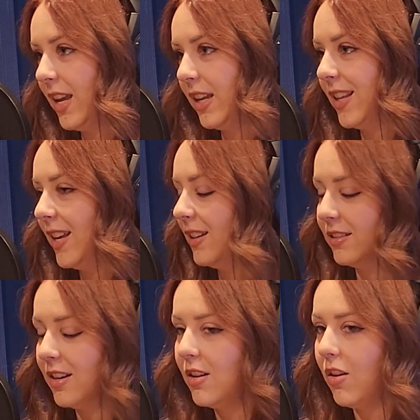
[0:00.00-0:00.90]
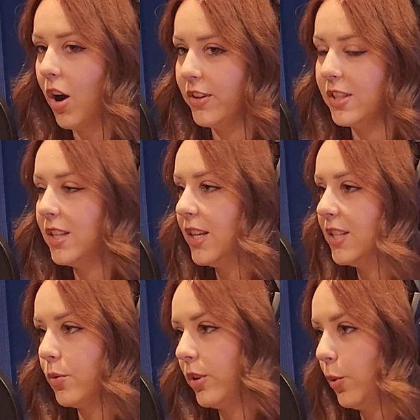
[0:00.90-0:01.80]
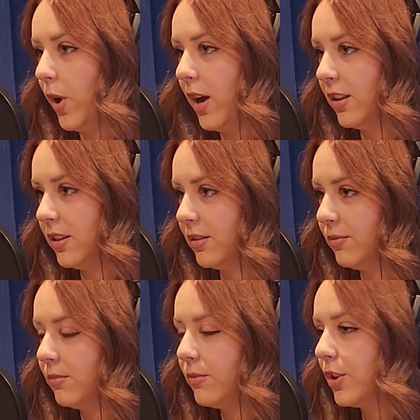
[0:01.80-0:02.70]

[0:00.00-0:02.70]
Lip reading: And then obviously they did really well, and